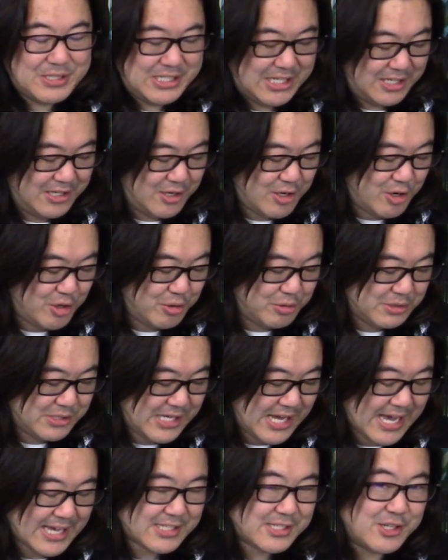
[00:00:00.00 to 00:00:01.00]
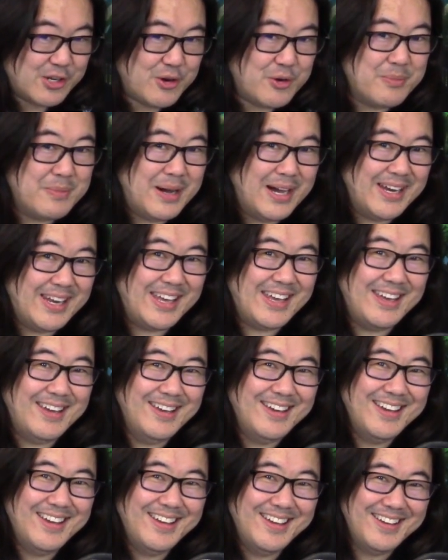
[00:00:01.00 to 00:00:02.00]
which he knows has no
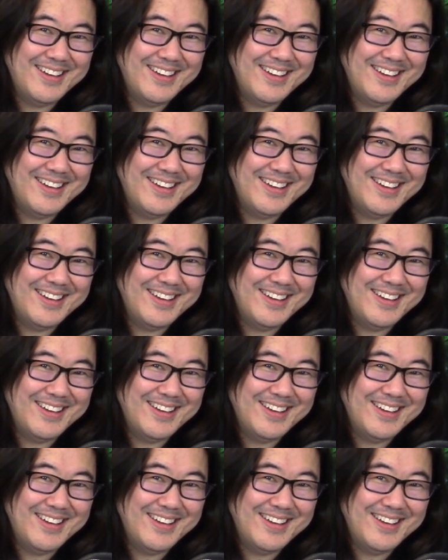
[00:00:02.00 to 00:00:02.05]
money